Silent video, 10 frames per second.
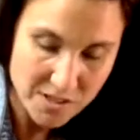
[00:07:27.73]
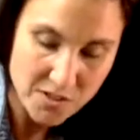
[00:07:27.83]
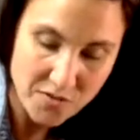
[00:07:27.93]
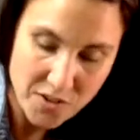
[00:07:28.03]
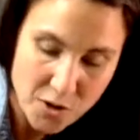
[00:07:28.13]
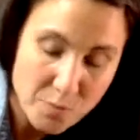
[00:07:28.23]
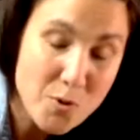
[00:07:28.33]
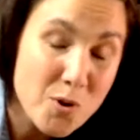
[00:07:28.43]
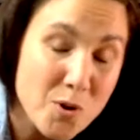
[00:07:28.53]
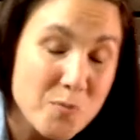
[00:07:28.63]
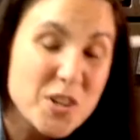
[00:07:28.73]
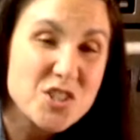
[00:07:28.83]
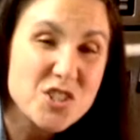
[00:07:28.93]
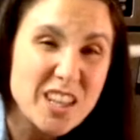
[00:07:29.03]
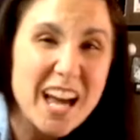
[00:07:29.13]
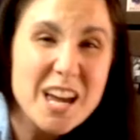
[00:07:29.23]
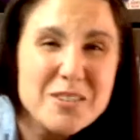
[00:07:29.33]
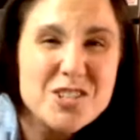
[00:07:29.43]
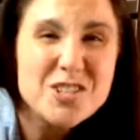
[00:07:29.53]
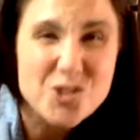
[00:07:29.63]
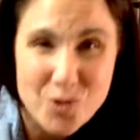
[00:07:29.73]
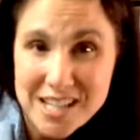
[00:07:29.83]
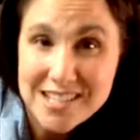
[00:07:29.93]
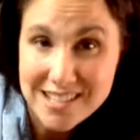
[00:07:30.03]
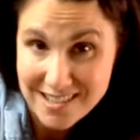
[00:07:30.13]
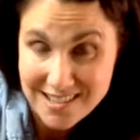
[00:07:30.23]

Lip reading: Now it's very important because your lime is your dressing.